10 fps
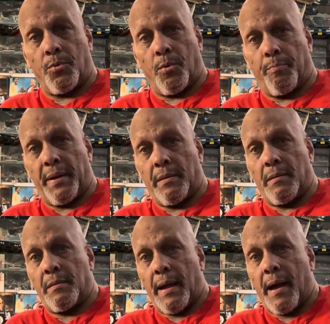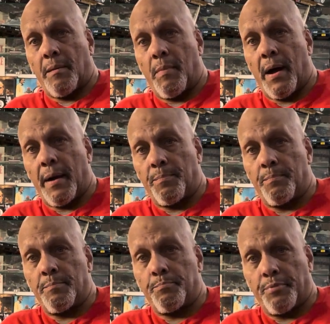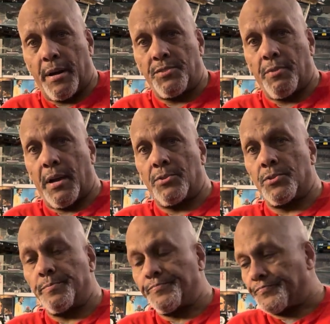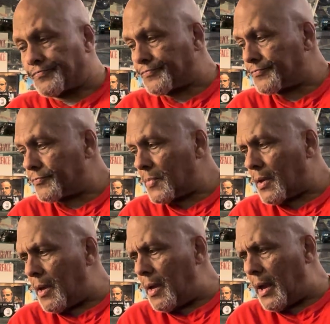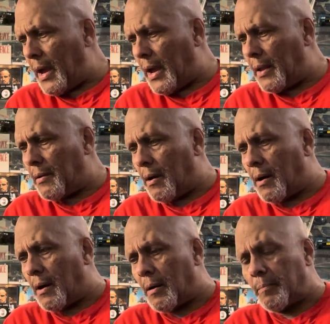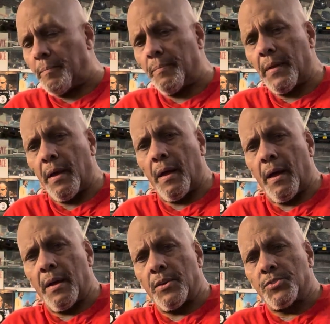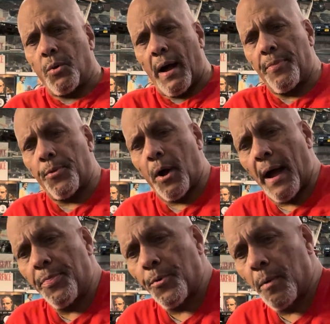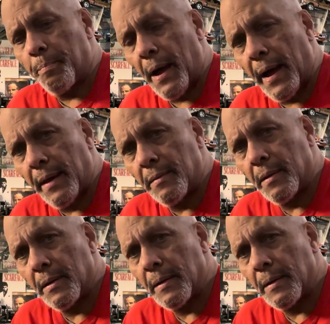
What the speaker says: little bit out of my price range. And so I thought buying